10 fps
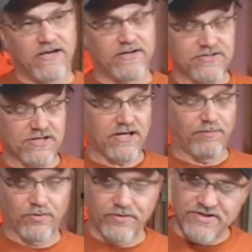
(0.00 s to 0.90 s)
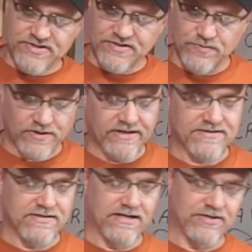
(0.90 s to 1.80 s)
And there's a couple reasons why
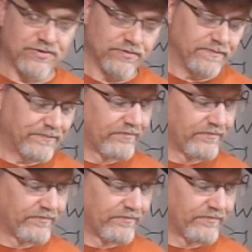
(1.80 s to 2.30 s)
it's not true.